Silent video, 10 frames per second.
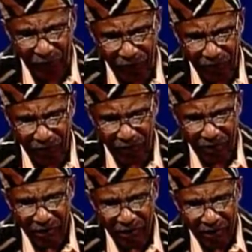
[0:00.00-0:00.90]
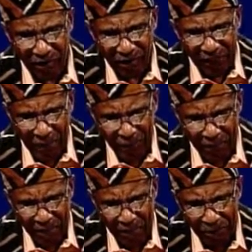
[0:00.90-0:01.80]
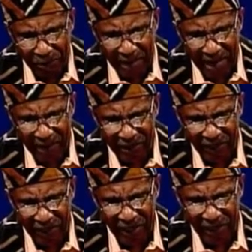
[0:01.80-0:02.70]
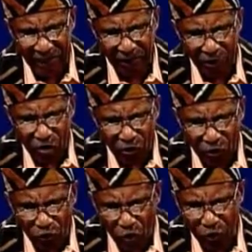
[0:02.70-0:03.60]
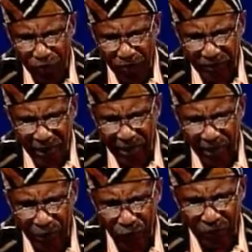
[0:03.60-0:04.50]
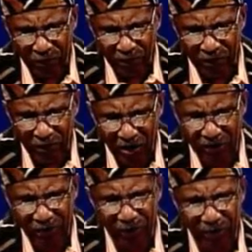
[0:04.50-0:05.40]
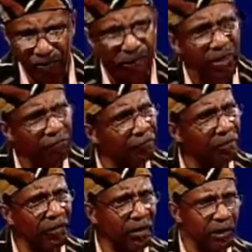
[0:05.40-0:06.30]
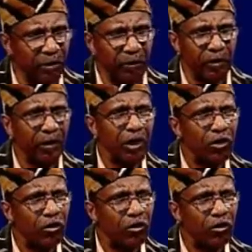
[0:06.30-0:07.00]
verse. They remembered not his hand, nor the day when he delivered them from the enemy.